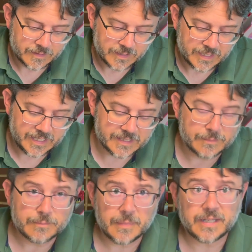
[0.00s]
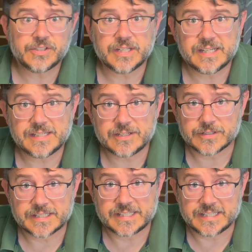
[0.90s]
He is much easier
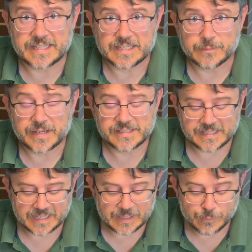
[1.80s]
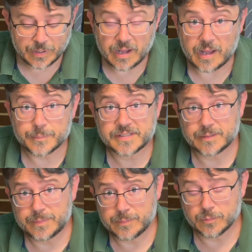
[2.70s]
to see. You might say he pops.
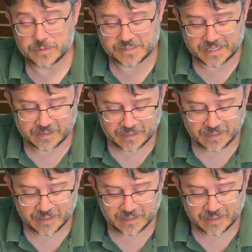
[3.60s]
Some people would say